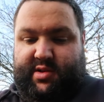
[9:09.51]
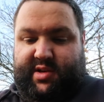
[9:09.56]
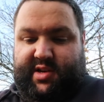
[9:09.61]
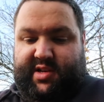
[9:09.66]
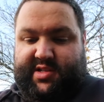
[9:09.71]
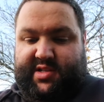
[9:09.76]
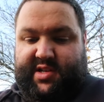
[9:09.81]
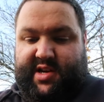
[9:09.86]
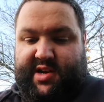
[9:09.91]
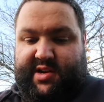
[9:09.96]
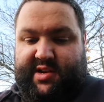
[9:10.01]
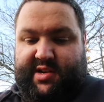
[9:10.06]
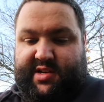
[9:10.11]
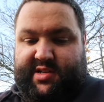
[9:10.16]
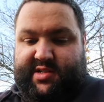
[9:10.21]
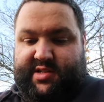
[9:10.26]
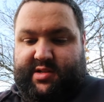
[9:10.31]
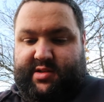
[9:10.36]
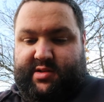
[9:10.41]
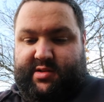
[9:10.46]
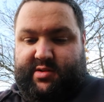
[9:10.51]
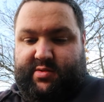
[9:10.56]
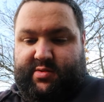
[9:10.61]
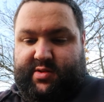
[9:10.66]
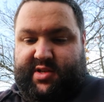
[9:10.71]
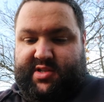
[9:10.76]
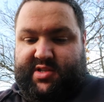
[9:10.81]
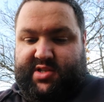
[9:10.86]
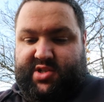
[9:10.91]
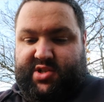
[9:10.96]
it's candies.
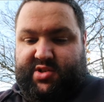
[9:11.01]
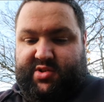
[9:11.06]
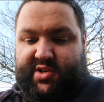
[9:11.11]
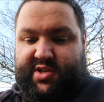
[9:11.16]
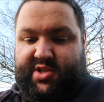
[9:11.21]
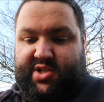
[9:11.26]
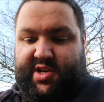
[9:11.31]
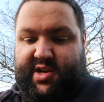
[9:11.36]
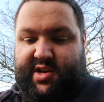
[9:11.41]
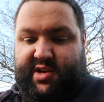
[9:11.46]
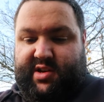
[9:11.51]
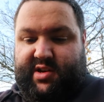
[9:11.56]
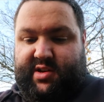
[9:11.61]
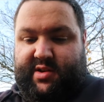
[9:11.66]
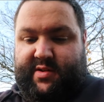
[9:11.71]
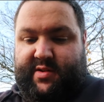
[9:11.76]
Oh, there's a shiny check.